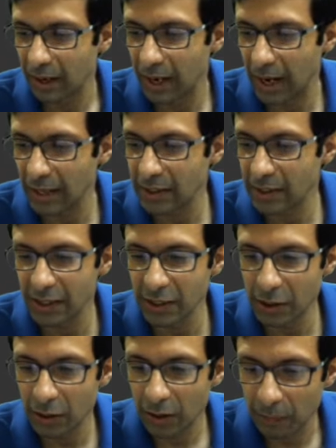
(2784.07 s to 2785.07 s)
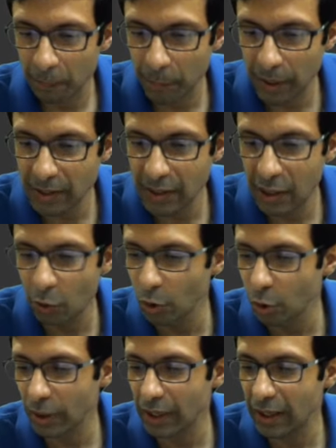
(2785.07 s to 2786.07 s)
And since B is equal
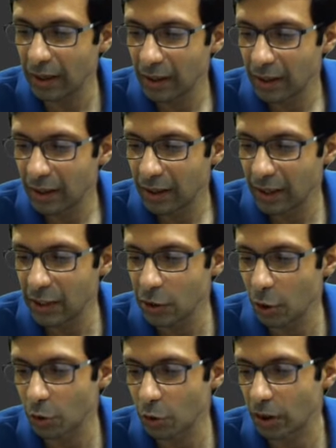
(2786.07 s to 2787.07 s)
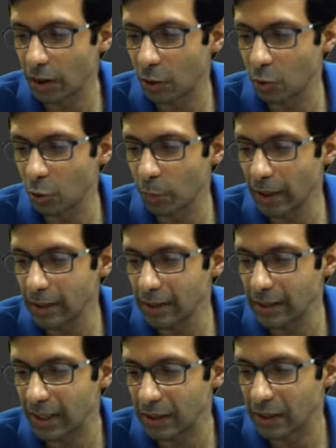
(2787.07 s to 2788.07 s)
to E, E is also turned out to be
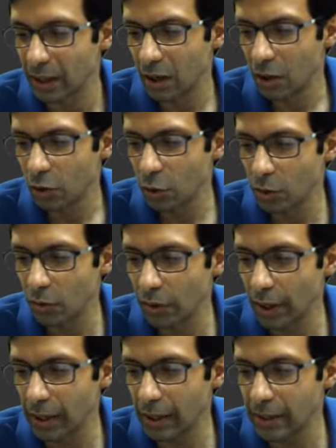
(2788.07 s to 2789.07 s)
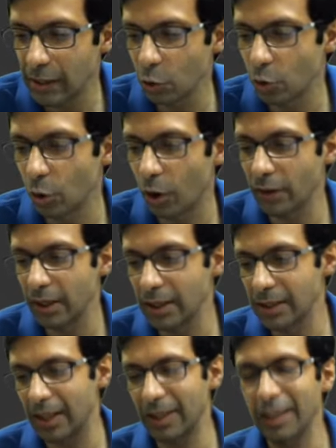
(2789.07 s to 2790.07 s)
6. So it's really easy to solve
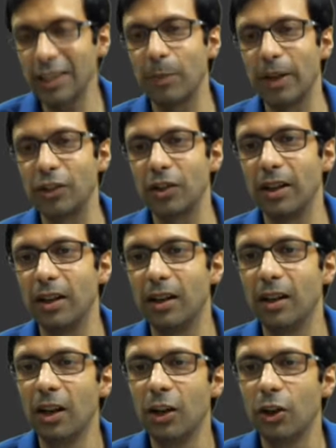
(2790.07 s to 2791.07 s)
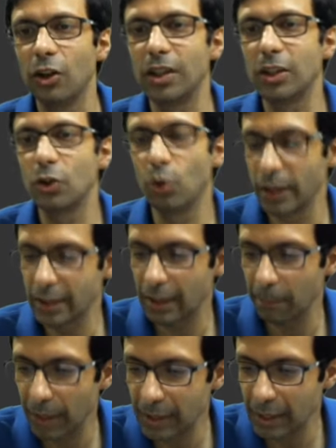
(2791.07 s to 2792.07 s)
this. Nothing special here. You're just doing
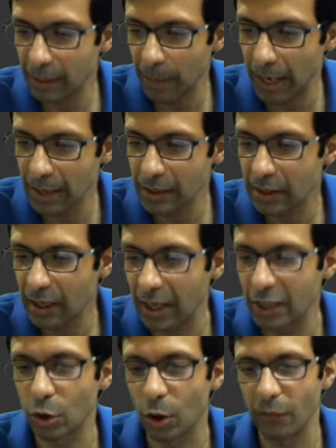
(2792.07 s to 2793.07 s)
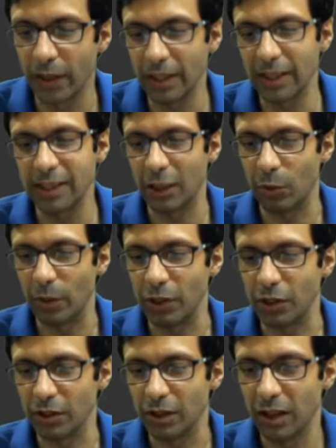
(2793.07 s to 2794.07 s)
some basic maths and solving these
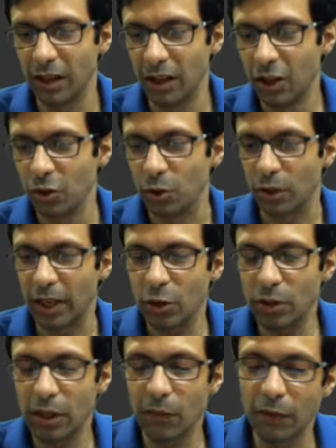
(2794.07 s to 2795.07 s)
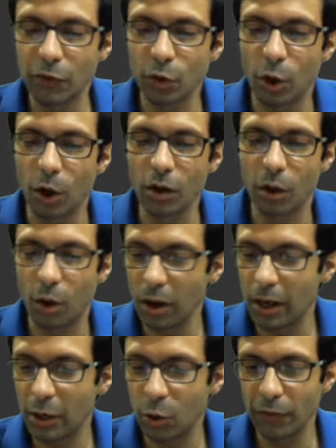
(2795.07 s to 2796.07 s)
equations. So can you see we've solved
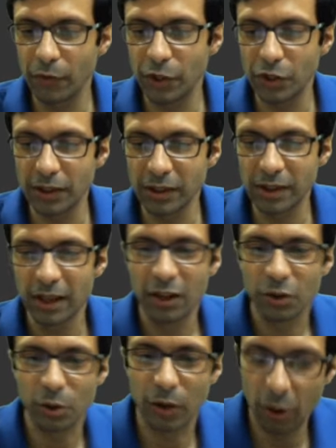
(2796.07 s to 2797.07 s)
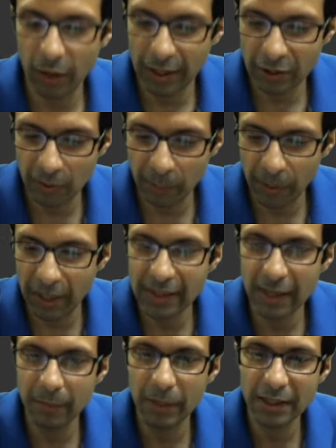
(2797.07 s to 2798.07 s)
all our coefficients. So now let's replace
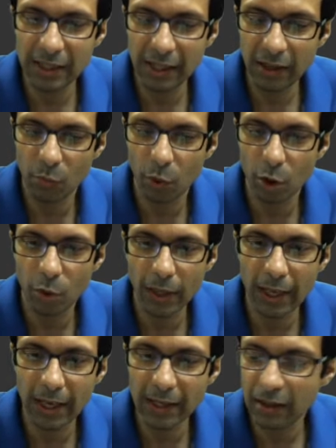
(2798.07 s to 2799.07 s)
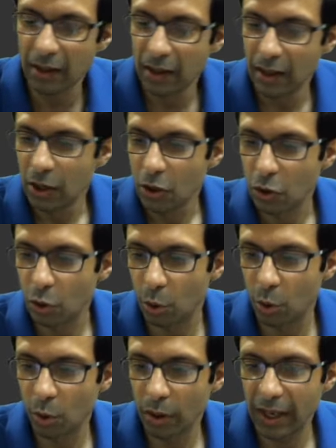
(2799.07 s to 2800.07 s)
them and see what do we get.
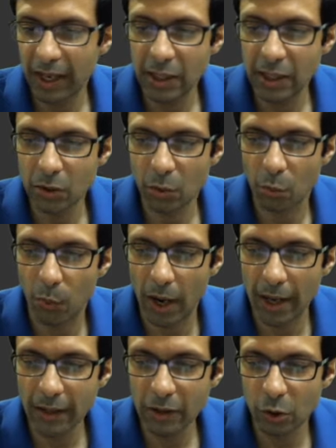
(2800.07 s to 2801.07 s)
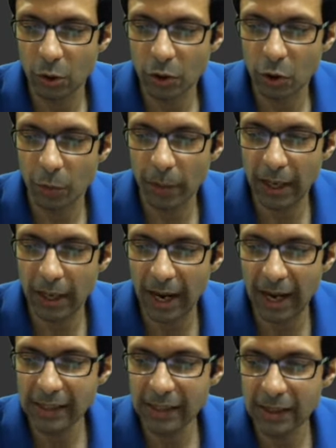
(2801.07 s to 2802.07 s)
So A is 1, so it's going to be
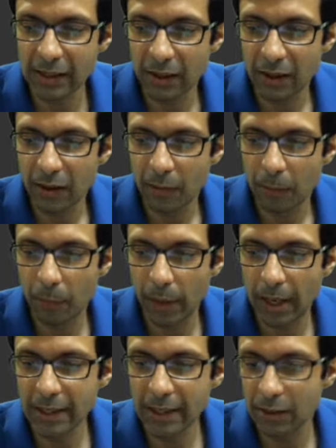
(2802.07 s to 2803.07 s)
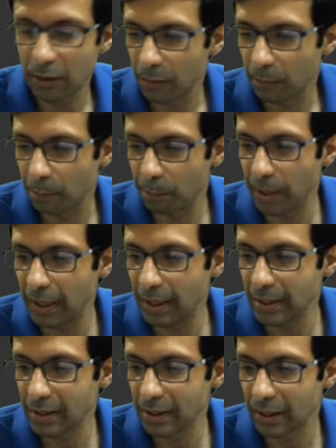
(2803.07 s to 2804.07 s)
S, plus B
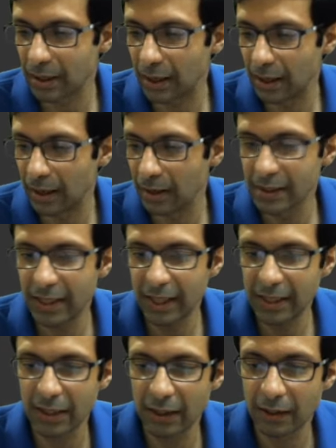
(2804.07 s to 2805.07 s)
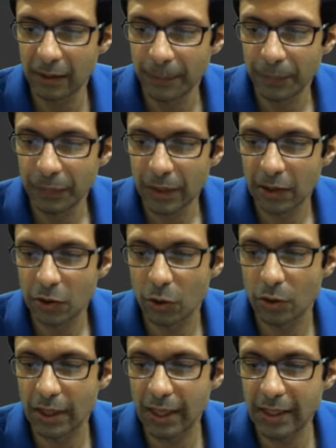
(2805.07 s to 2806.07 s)
is 6 here, so
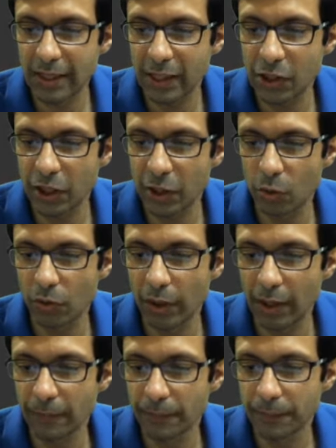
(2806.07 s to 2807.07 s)
6HNO3.